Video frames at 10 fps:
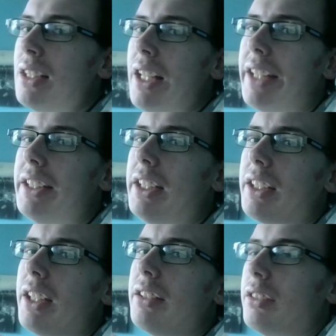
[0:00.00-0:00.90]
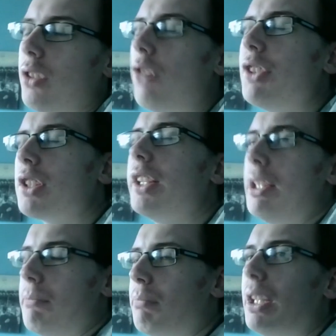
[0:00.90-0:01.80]
And obviously,
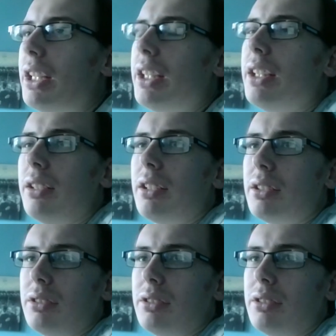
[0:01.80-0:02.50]
being Hitler,